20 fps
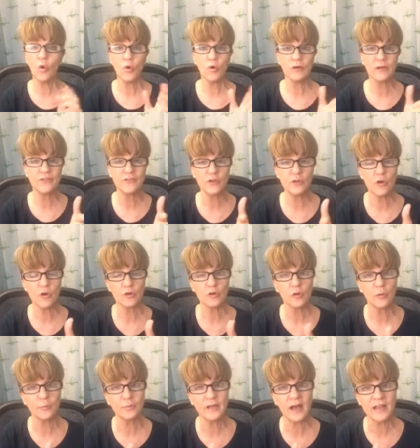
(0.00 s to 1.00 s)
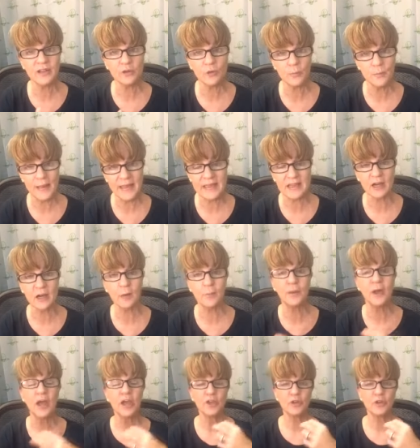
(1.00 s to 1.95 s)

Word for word: Or if you go to apply your makeup,